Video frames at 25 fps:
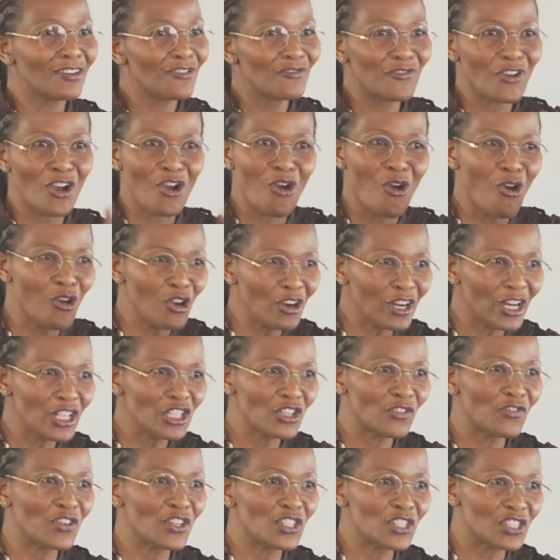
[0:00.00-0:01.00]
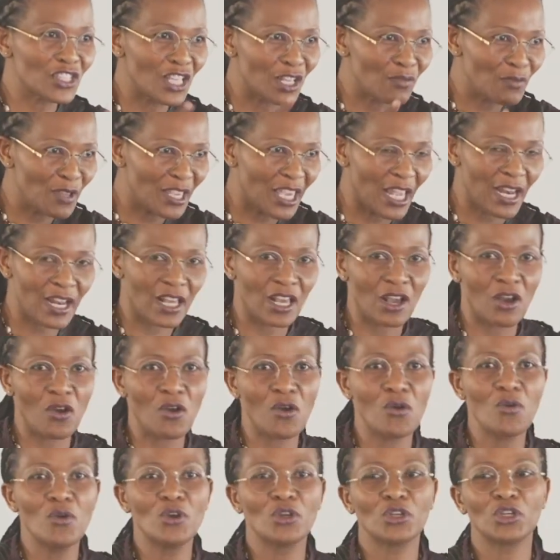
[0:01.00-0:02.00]
for a whole range of reasons, and we can
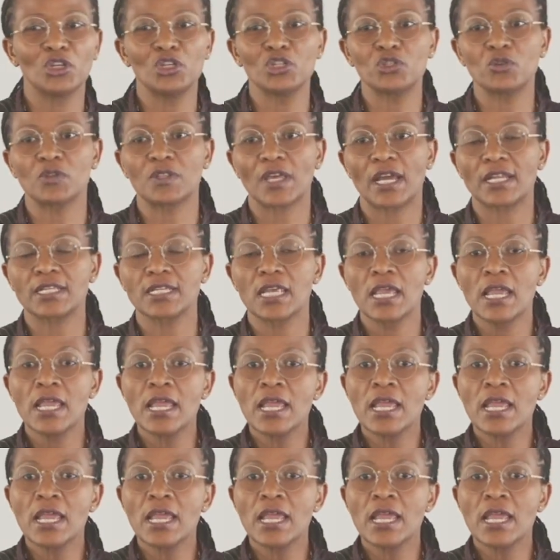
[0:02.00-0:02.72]
go into that.